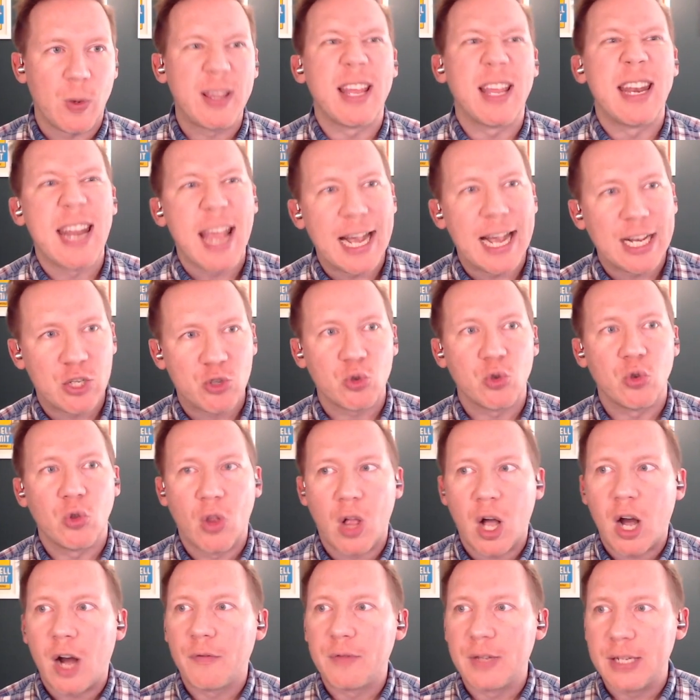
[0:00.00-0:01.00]
the natural
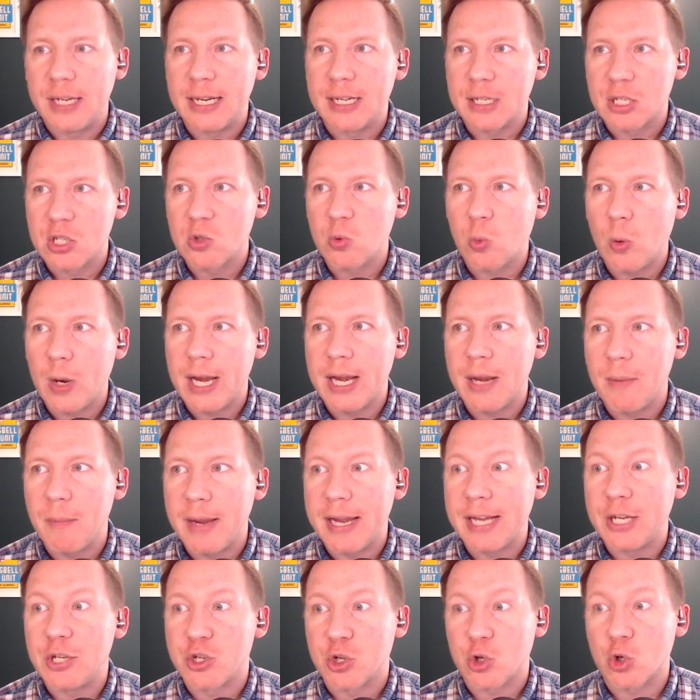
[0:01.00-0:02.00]
loft in his swing
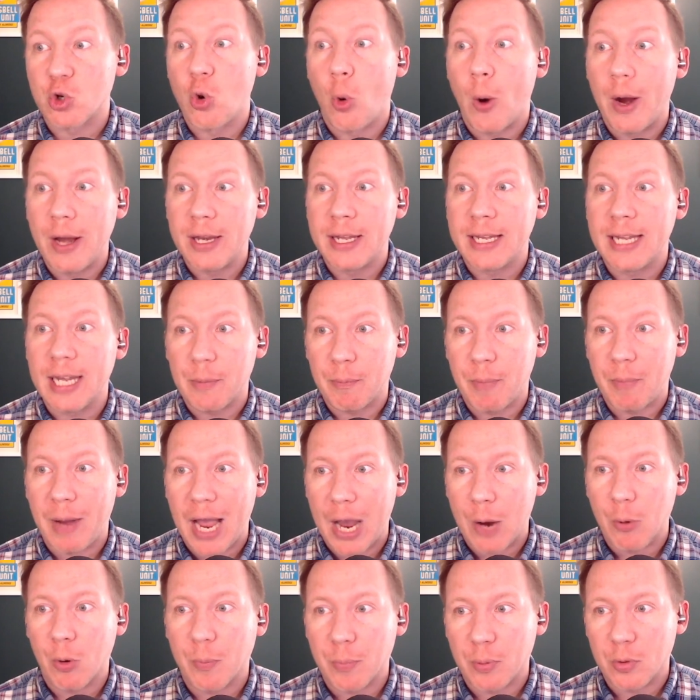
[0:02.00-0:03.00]
means you're going to get
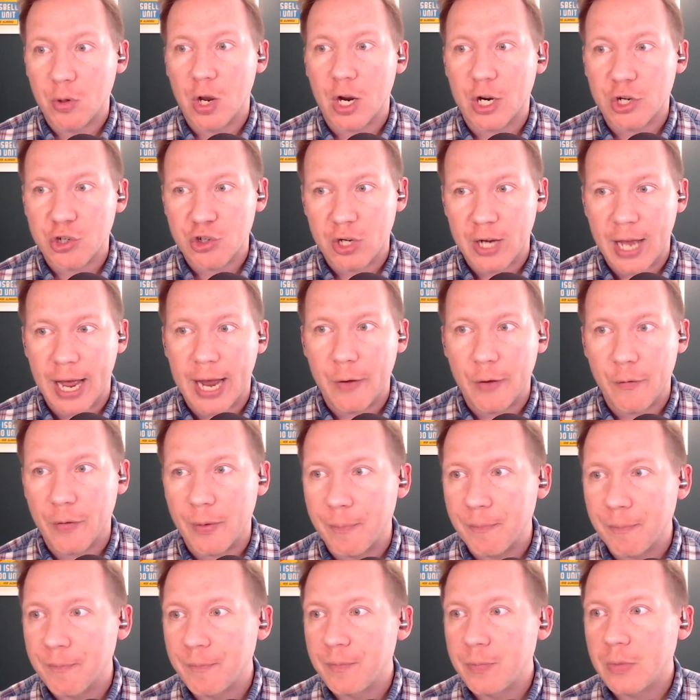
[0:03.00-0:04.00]
power production out of him.